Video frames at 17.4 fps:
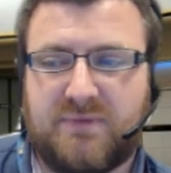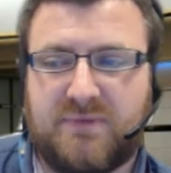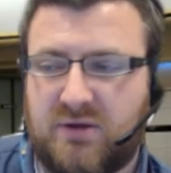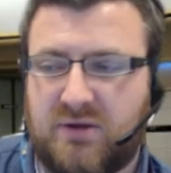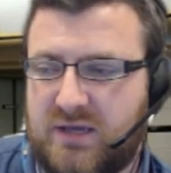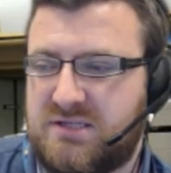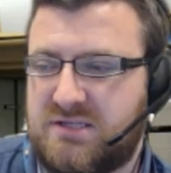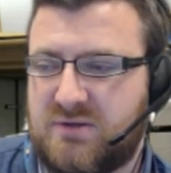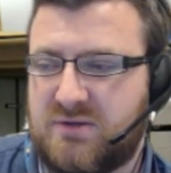
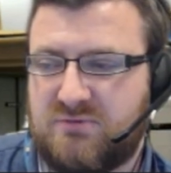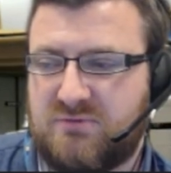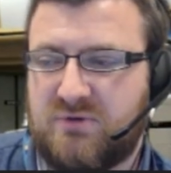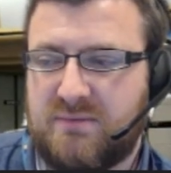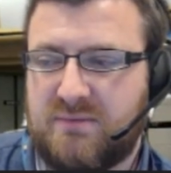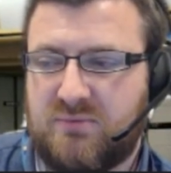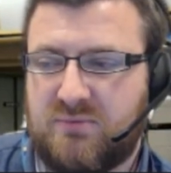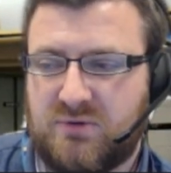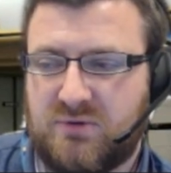Okay, so it's
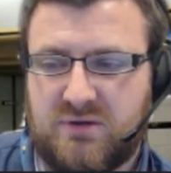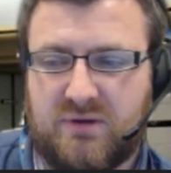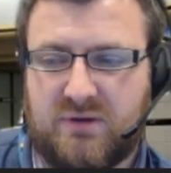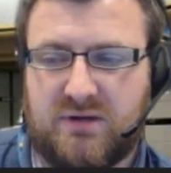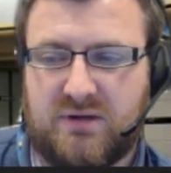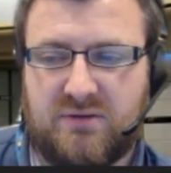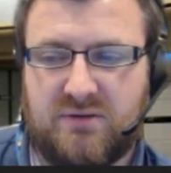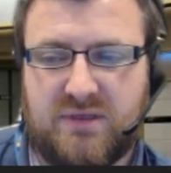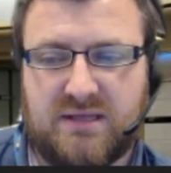really important you
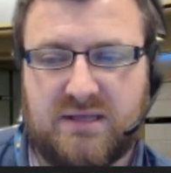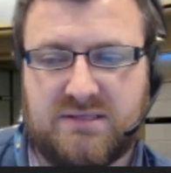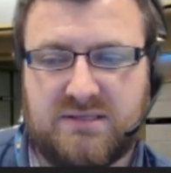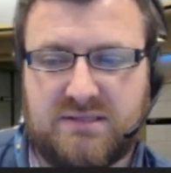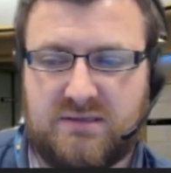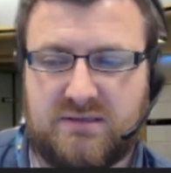include that.